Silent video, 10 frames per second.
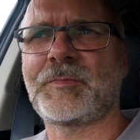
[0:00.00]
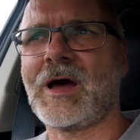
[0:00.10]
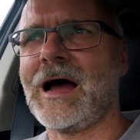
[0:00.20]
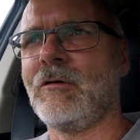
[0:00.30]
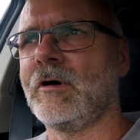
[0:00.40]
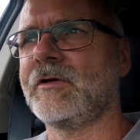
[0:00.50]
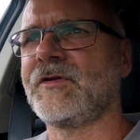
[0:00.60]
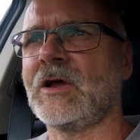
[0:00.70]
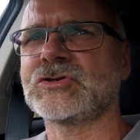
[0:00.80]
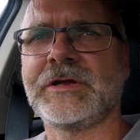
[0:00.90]
per hour is
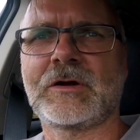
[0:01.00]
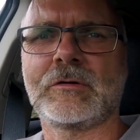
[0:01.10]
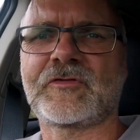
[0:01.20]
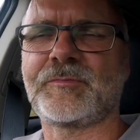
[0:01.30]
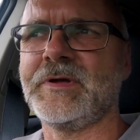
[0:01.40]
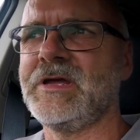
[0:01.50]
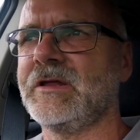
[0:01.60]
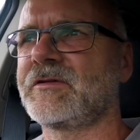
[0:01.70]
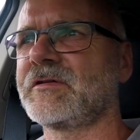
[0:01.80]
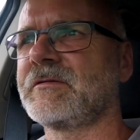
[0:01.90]
actually a good
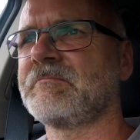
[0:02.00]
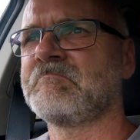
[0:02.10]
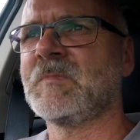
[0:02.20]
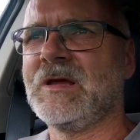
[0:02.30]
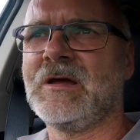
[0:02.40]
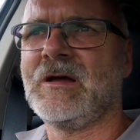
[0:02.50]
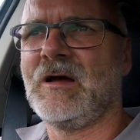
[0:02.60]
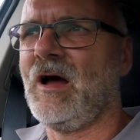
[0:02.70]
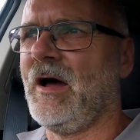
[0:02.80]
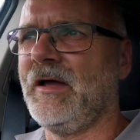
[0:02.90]
speed.
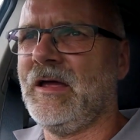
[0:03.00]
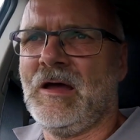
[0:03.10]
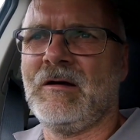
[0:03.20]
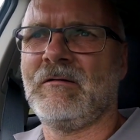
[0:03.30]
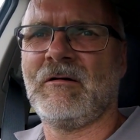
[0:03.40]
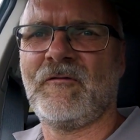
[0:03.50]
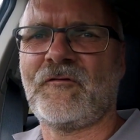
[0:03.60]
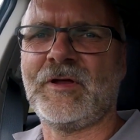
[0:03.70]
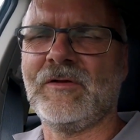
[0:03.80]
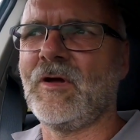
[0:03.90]
I
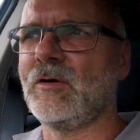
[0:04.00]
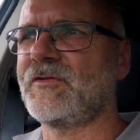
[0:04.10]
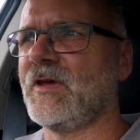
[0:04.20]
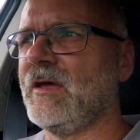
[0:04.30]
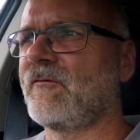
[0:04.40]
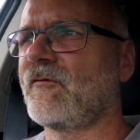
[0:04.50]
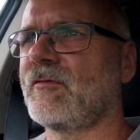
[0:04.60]
feel very safe.